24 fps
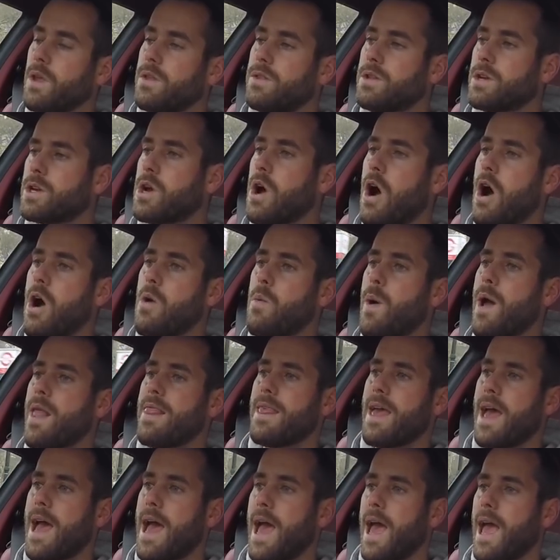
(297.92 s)
the car went
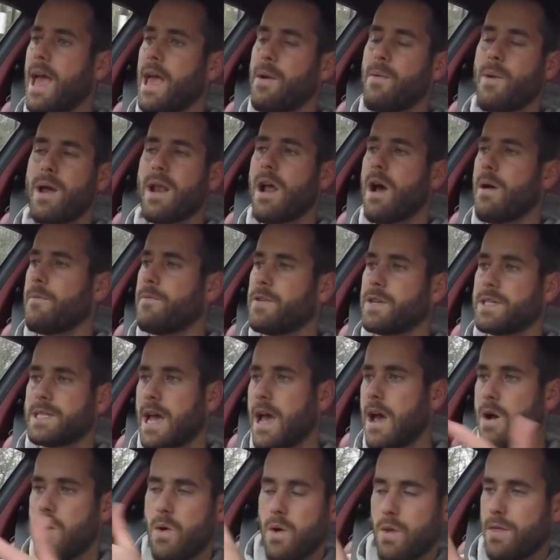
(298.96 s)
there, it went up for
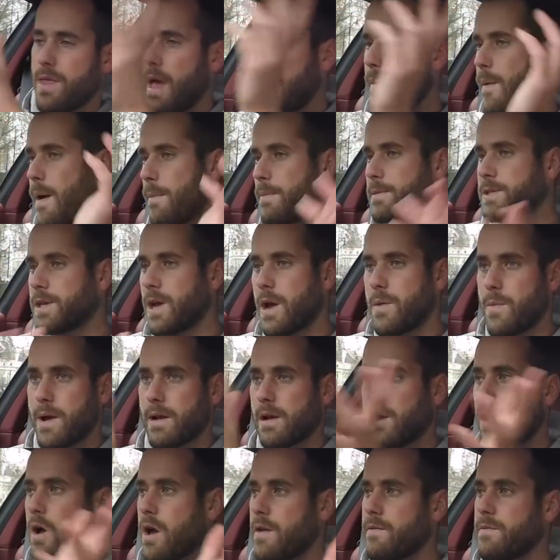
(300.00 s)
sale on their website, went
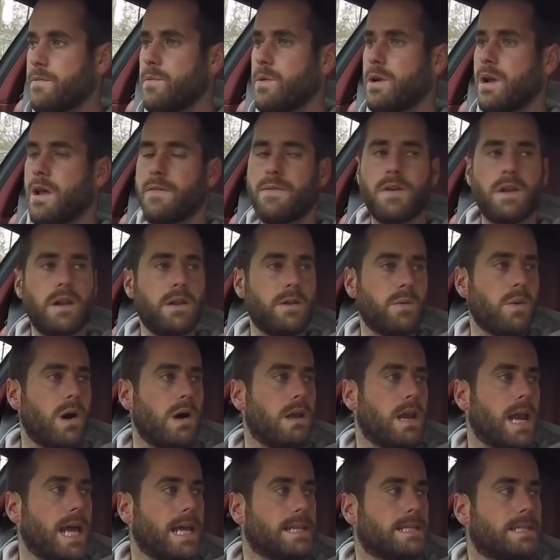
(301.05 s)
live and whatever a little while
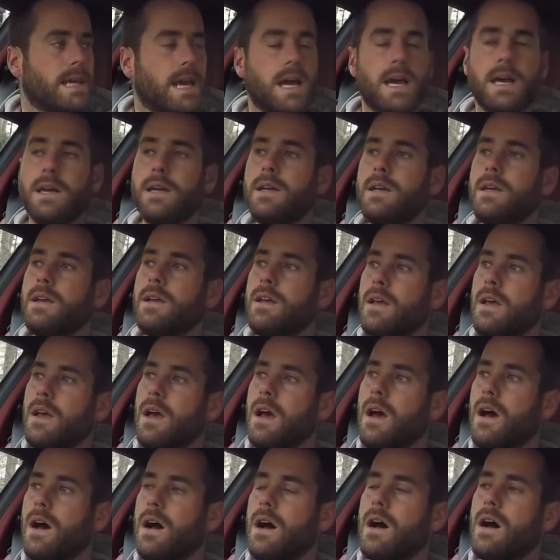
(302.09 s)
later.
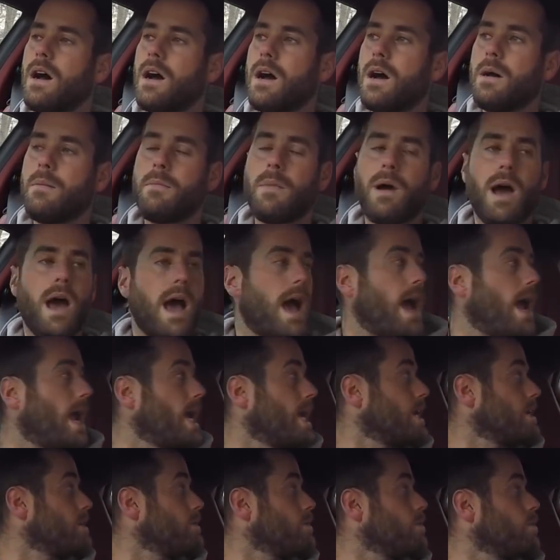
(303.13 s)

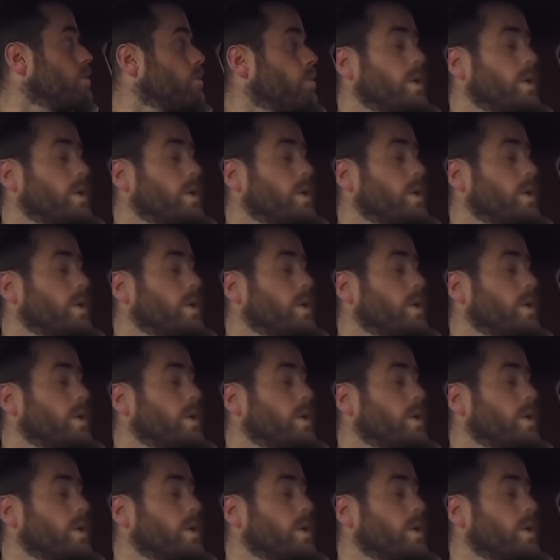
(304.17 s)
And